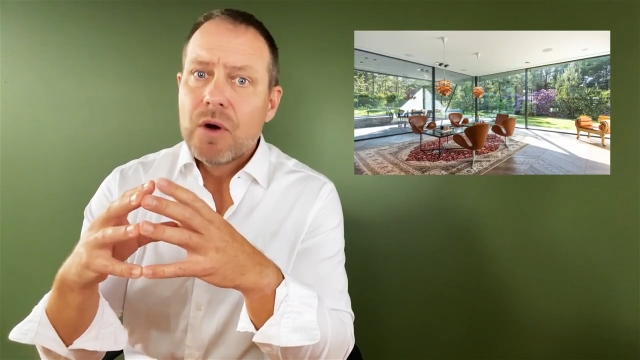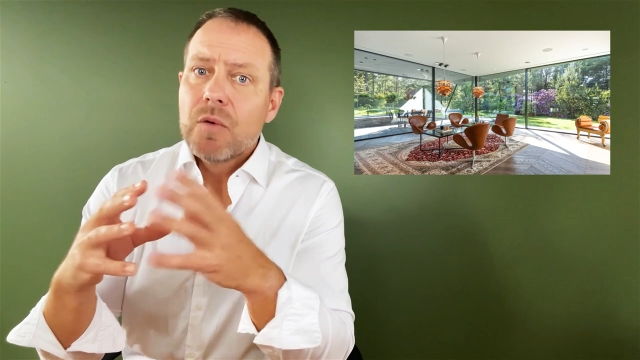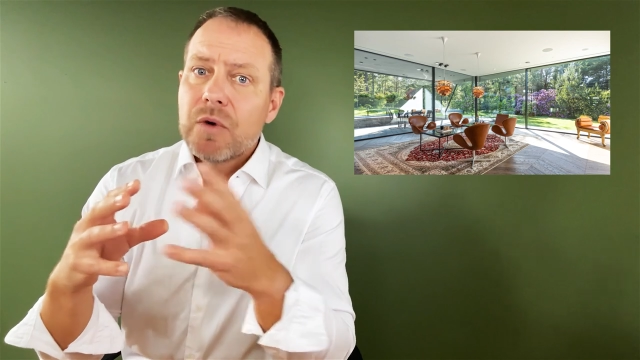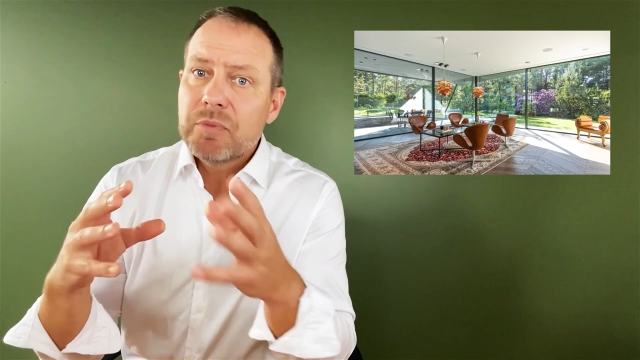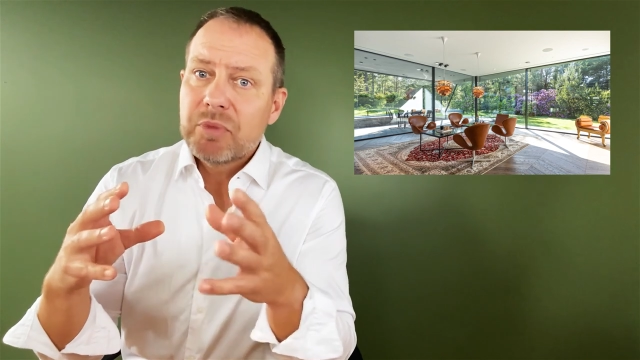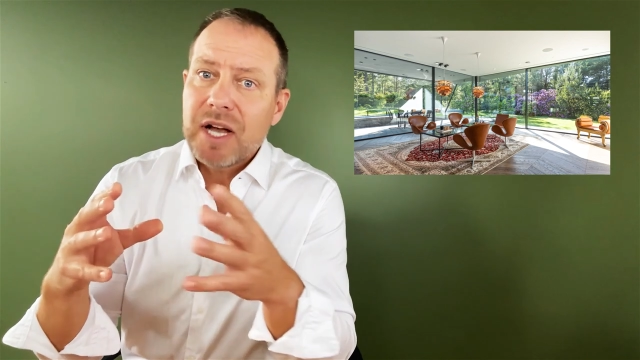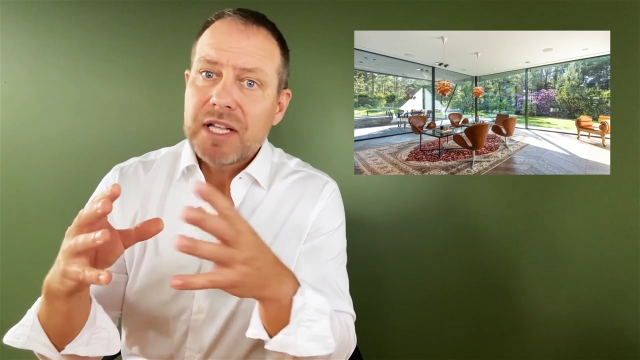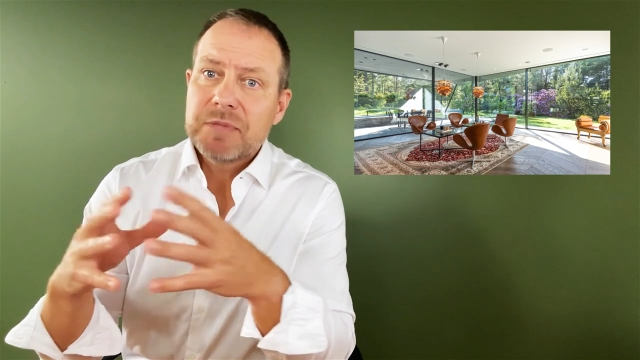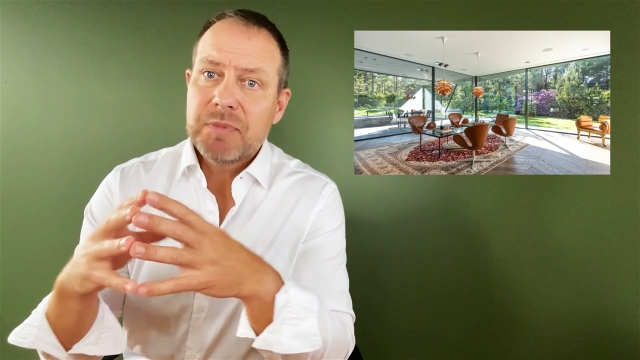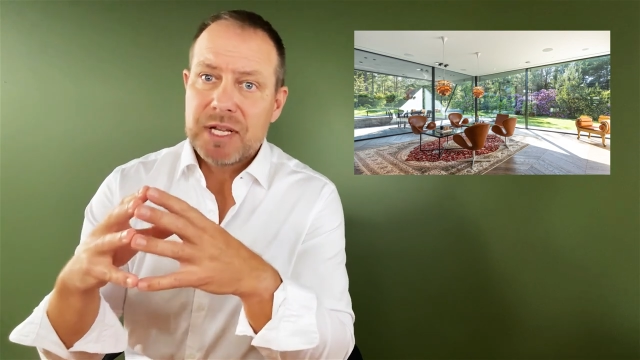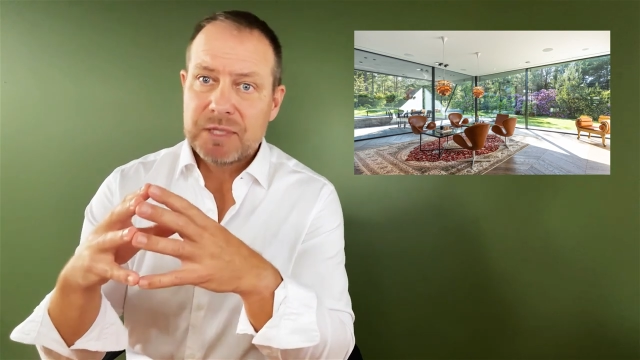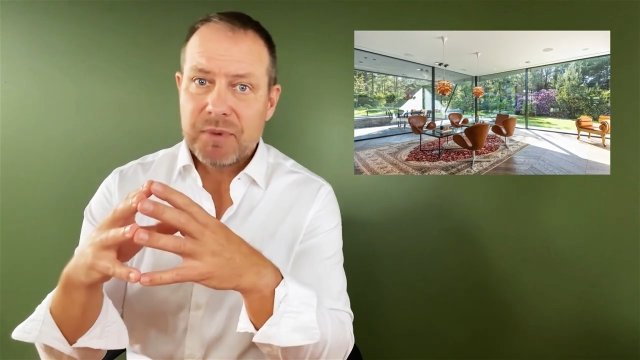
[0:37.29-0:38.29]
With
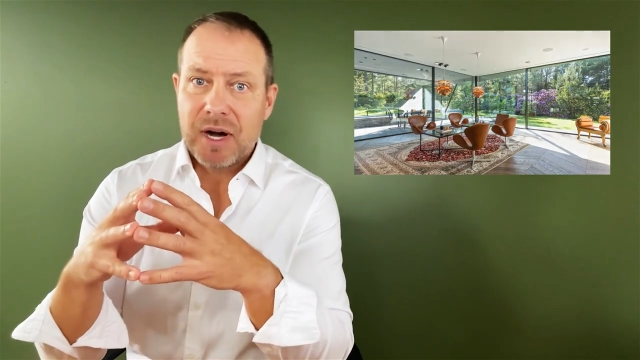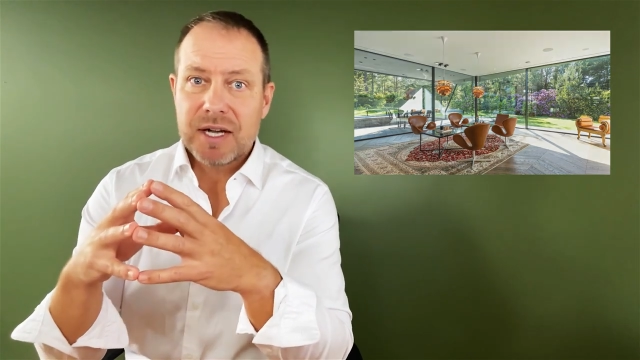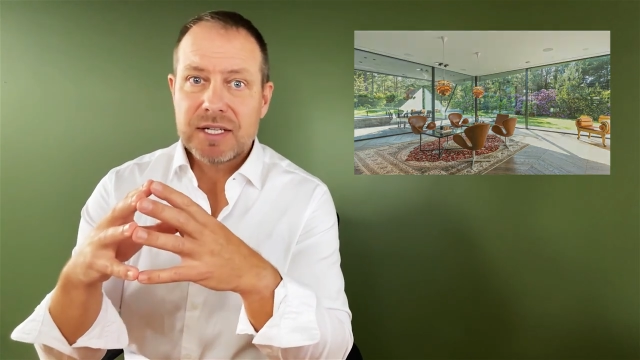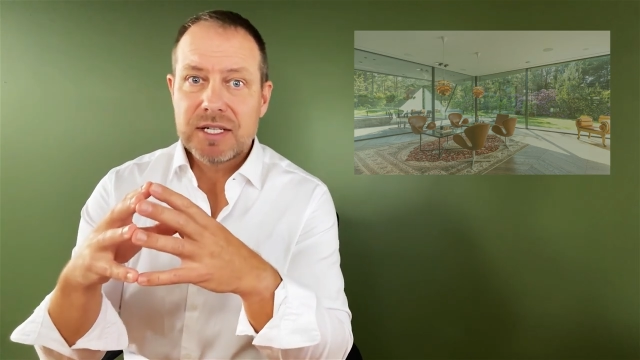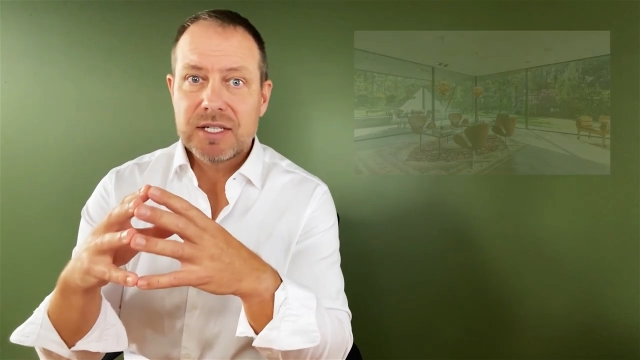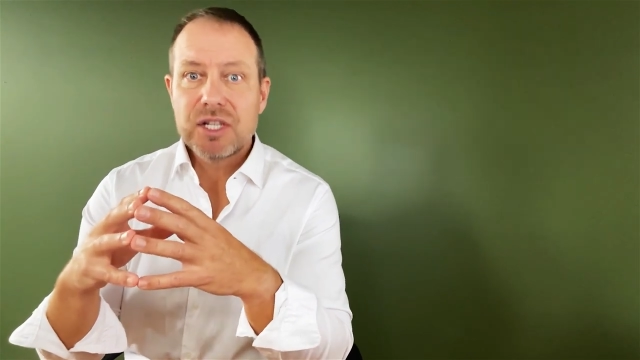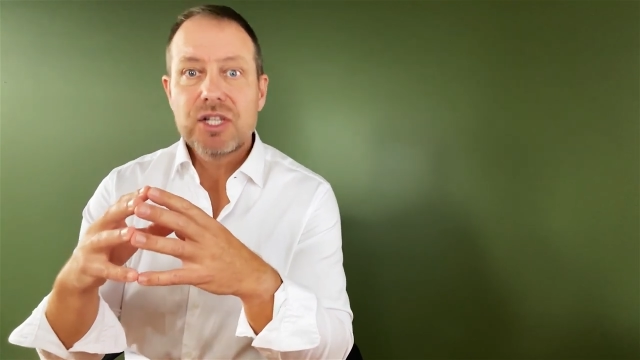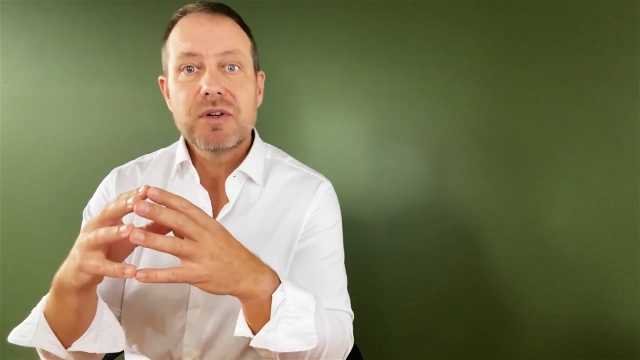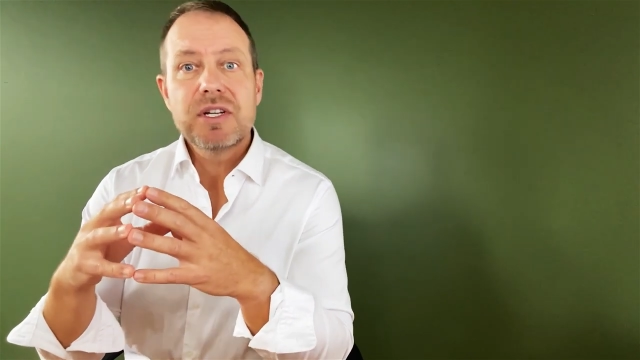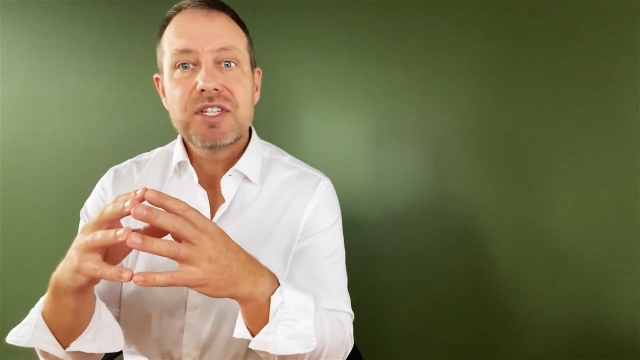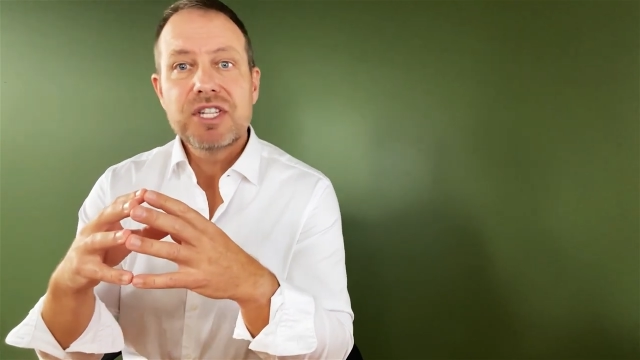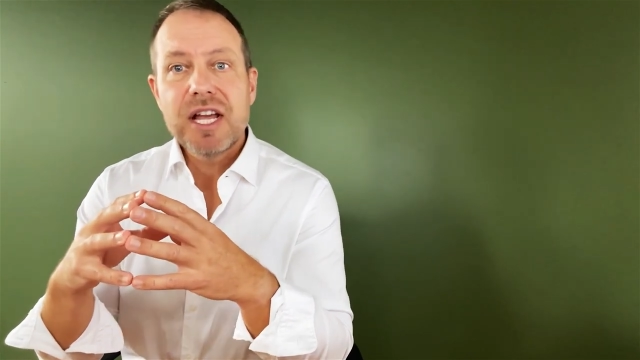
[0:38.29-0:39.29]
Blindspace boxes, you
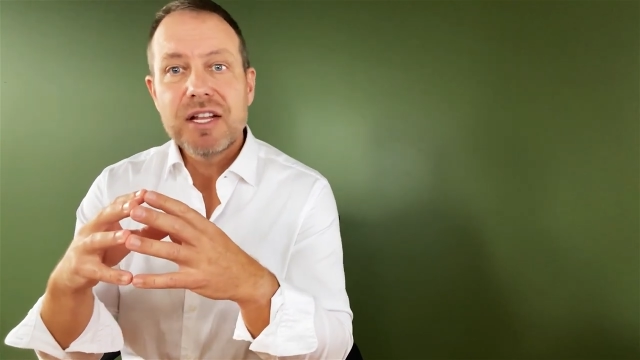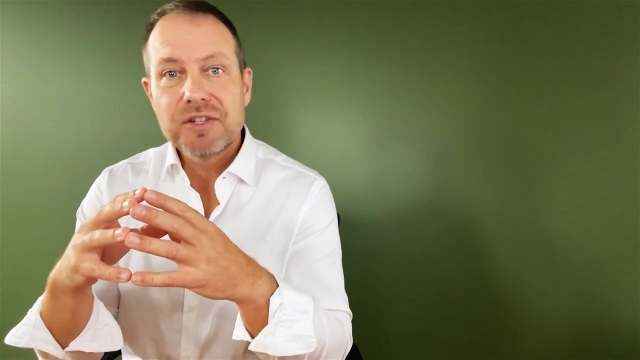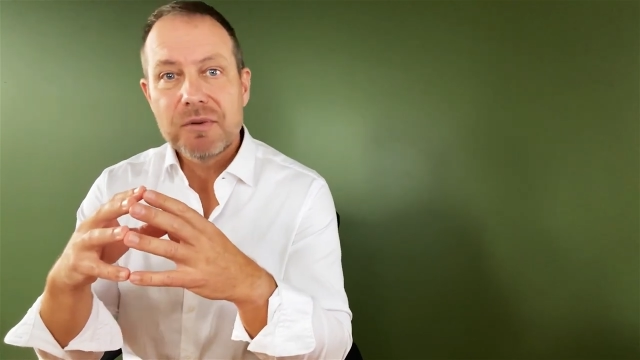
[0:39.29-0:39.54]
can change